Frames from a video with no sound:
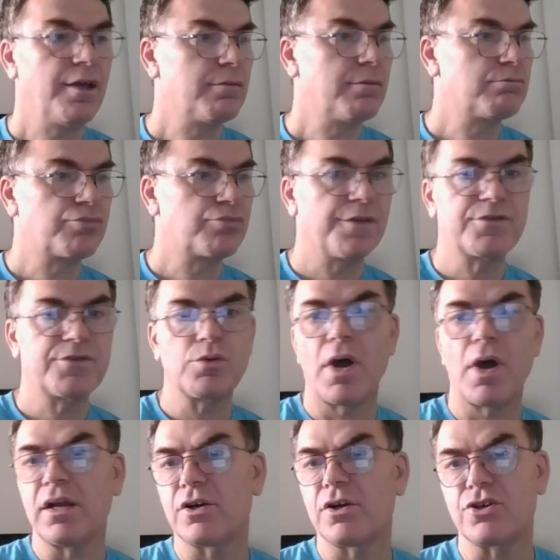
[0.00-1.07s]
gives you
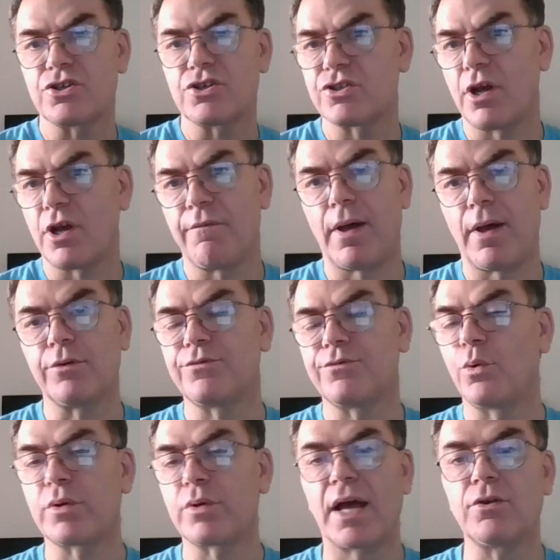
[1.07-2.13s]
alerts about
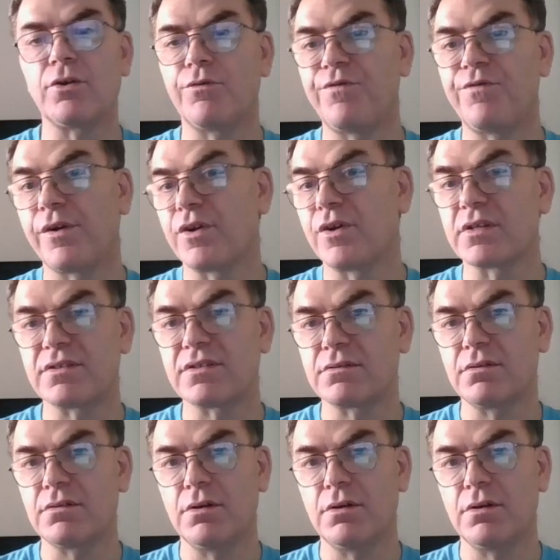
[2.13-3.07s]
all kind of various